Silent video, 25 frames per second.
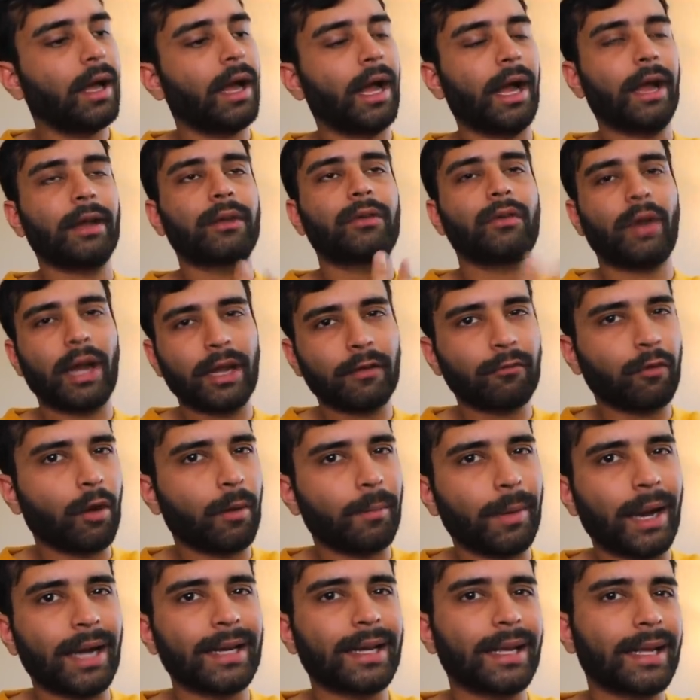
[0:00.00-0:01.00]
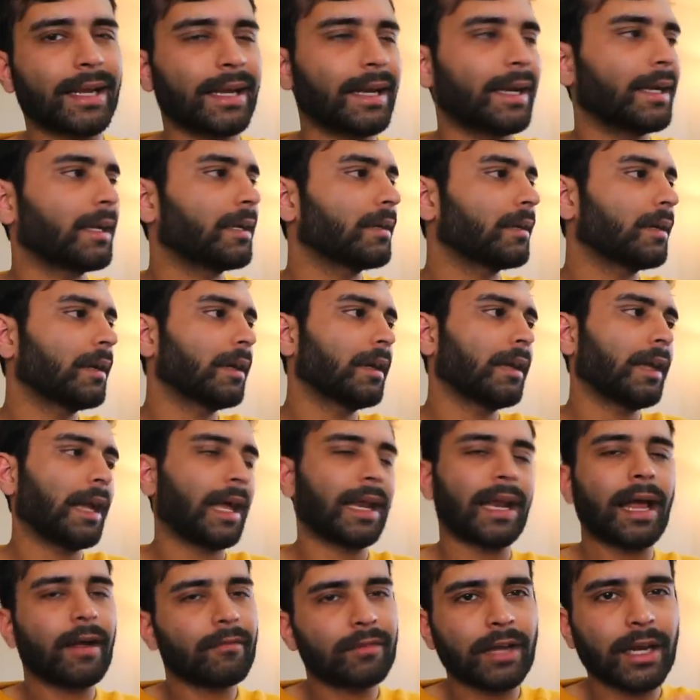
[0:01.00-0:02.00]
I tried formatting it
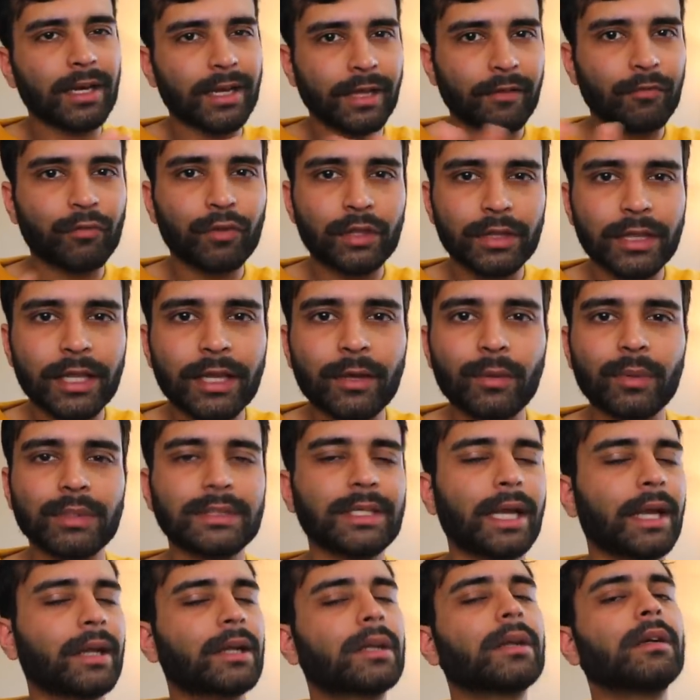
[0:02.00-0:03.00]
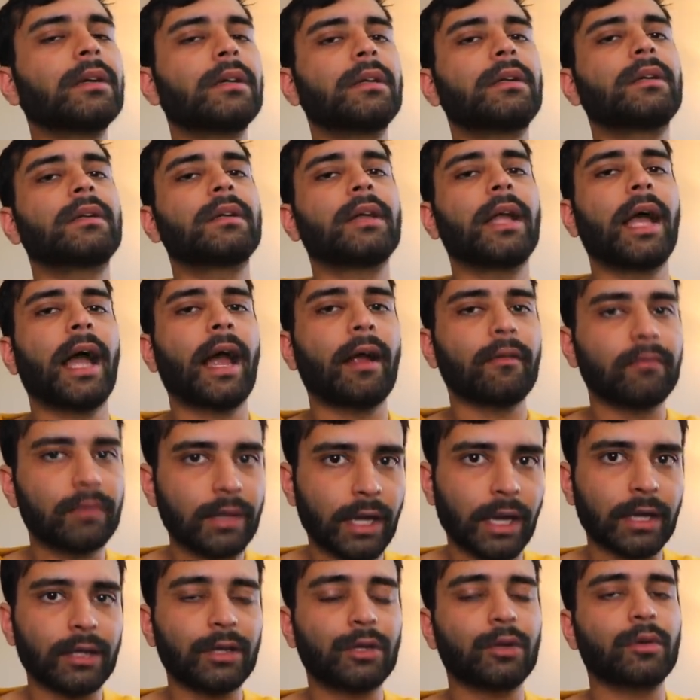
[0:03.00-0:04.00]
and I've done everything which I could have
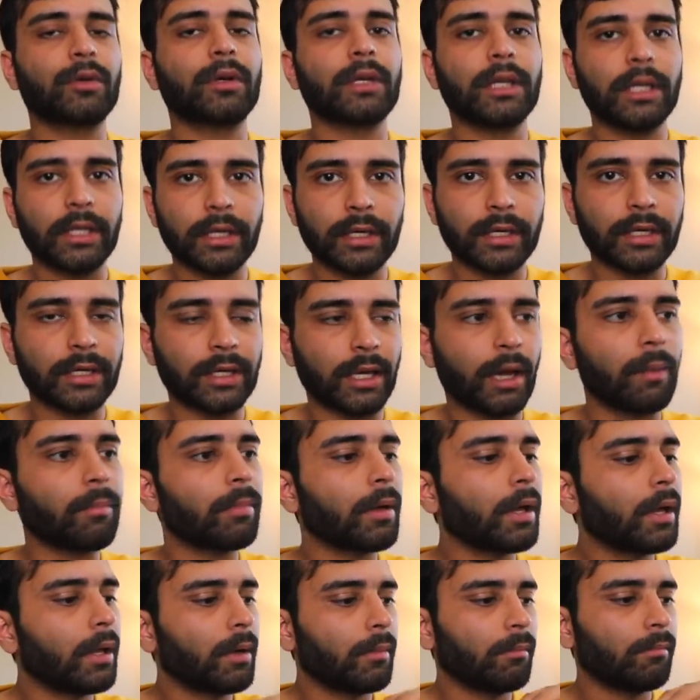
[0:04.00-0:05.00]
done to clear it up